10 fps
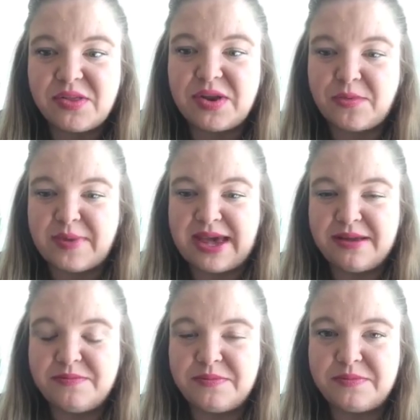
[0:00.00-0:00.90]
little
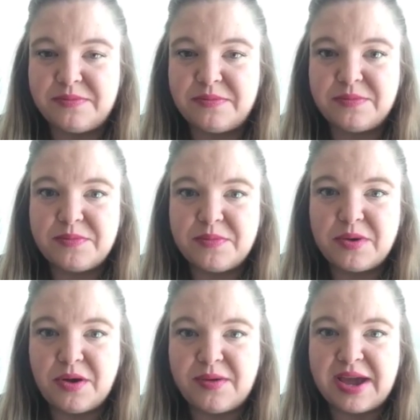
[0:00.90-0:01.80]
bit,
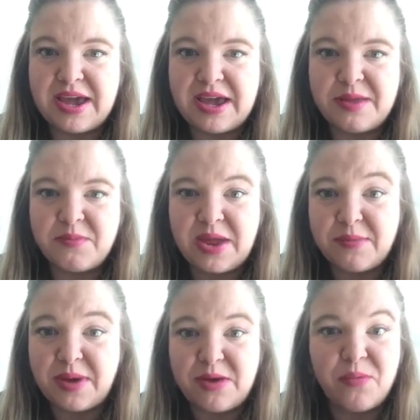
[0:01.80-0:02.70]
okay,
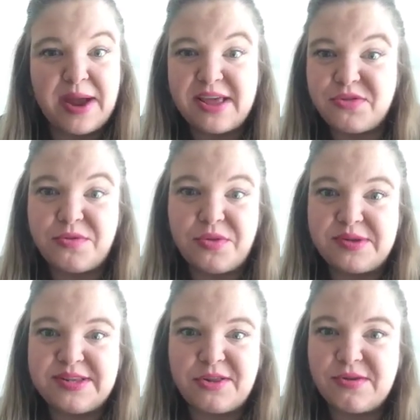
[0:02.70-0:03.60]
in my weight through
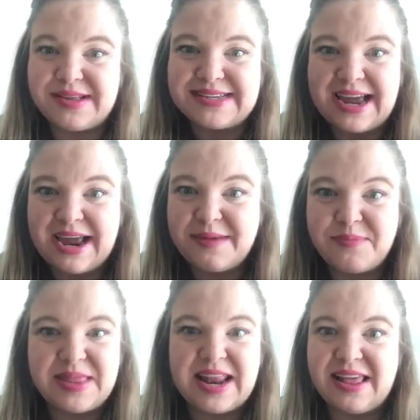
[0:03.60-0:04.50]
the
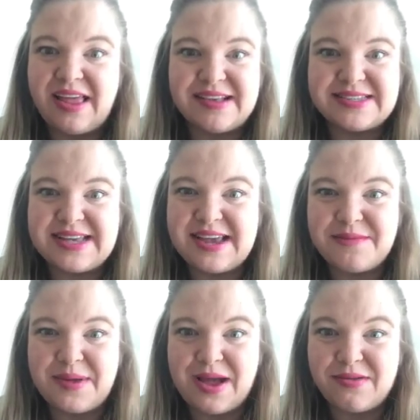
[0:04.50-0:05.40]
time that I lost the
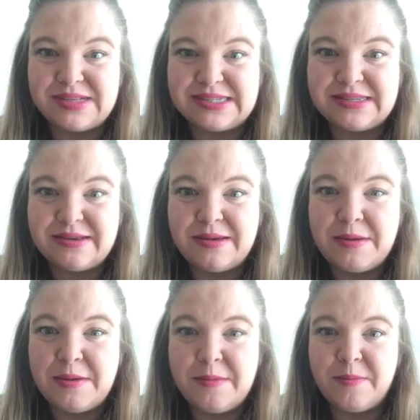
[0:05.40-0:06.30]
8 pounds.
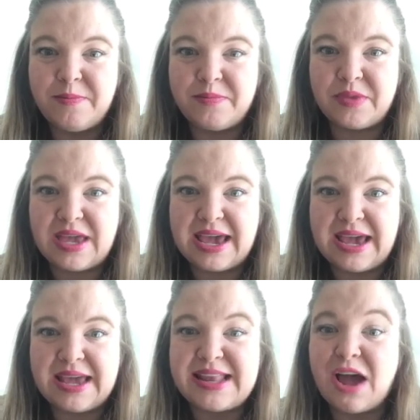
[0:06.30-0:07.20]

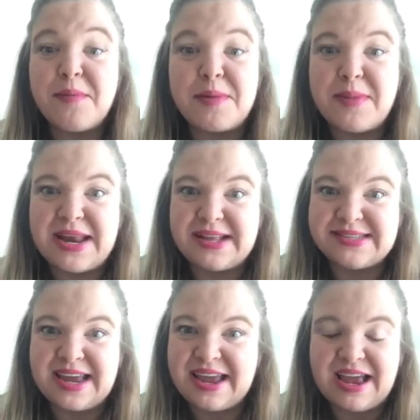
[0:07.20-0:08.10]
Okay, now I'm in
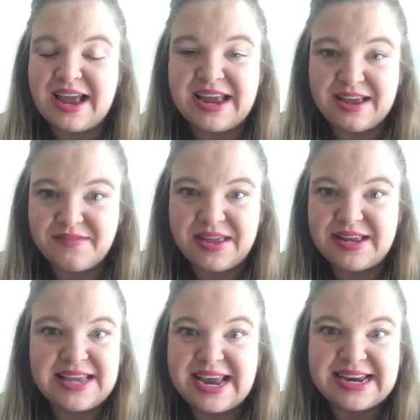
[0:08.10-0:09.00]
maintenance. I
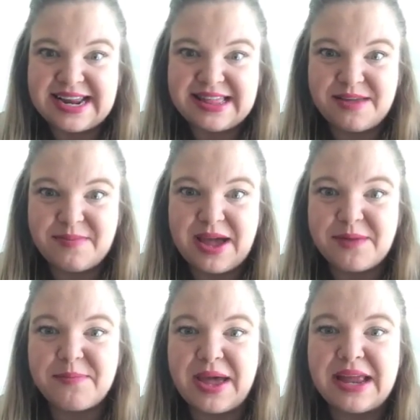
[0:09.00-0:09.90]
haven't gained anything
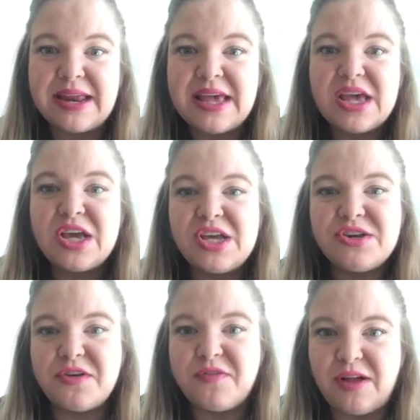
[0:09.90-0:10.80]
back, but
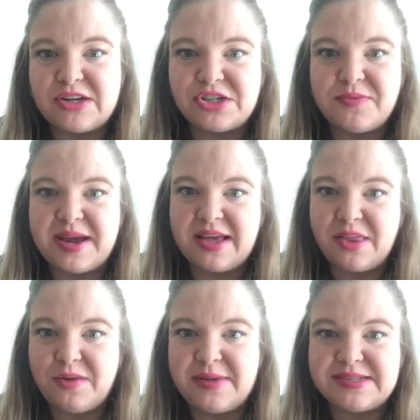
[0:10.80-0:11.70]
you do fluctuate a
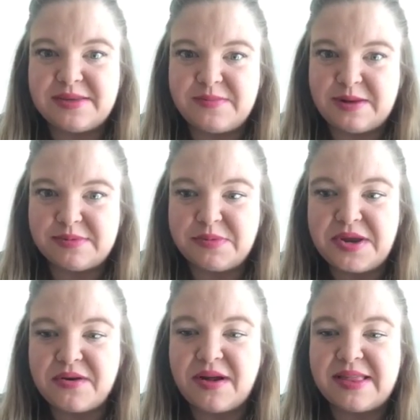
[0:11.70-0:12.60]
little bit sometimes
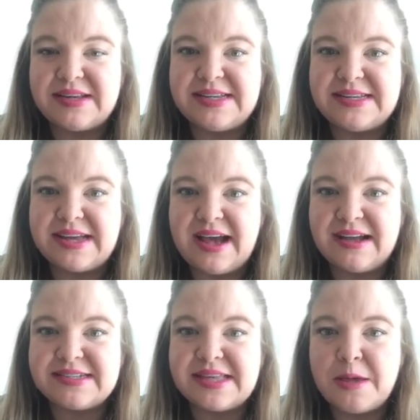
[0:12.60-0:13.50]
when you're on the
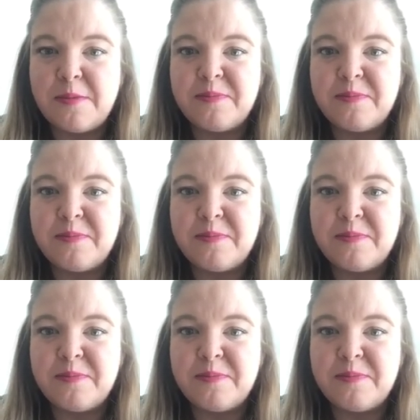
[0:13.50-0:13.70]
detox.